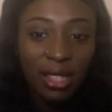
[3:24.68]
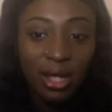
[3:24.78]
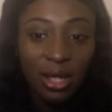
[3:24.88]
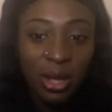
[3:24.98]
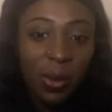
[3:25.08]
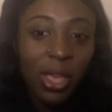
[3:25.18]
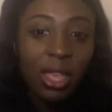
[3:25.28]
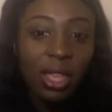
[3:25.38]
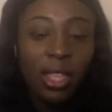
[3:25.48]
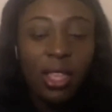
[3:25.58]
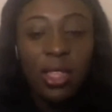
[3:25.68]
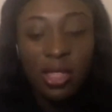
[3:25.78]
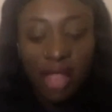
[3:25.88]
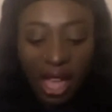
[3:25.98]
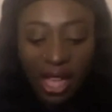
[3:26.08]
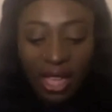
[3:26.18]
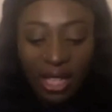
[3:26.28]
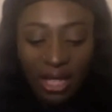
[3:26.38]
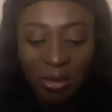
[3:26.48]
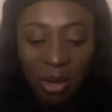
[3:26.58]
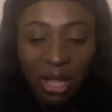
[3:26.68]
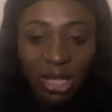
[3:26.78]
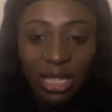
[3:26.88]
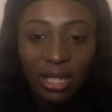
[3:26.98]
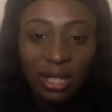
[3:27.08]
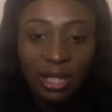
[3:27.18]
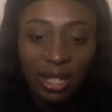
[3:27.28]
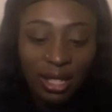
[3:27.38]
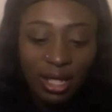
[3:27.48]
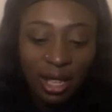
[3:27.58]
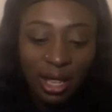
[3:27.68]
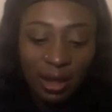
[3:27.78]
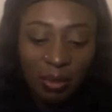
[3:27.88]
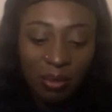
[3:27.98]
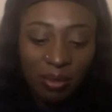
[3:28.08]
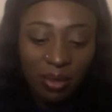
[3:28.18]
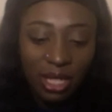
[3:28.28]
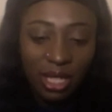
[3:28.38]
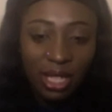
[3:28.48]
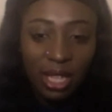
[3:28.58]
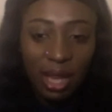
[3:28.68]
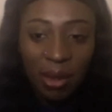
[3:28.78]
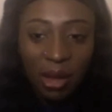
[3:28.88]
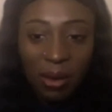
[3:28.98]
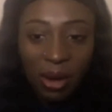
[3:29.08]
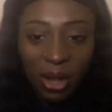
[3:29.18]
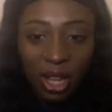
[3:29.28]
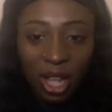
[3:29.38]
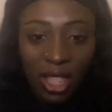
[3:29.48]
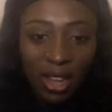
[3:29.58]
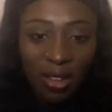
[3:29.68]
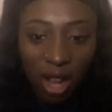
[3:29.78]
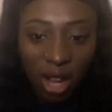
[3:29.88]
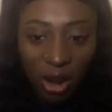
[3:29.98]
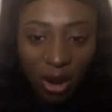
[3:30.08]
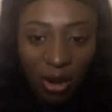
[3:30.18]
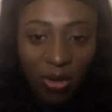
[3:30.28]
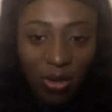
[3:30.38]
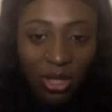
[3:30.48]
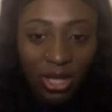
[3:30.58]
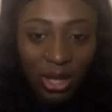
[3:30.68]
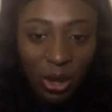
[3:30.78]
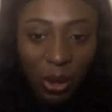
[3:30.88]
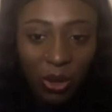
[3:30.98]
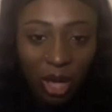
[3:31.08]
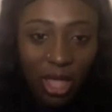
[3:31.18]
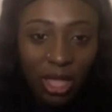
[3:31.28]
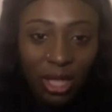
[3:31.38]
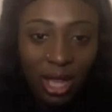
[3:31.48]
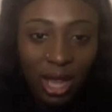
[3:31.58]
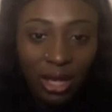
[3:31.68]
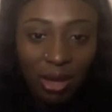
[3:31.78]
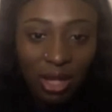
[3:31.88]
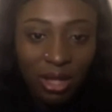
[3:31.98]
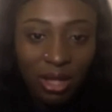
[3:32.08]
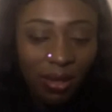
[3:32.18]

to do it. That it's much easier to get what they want and then run off so that you don't get the attachment.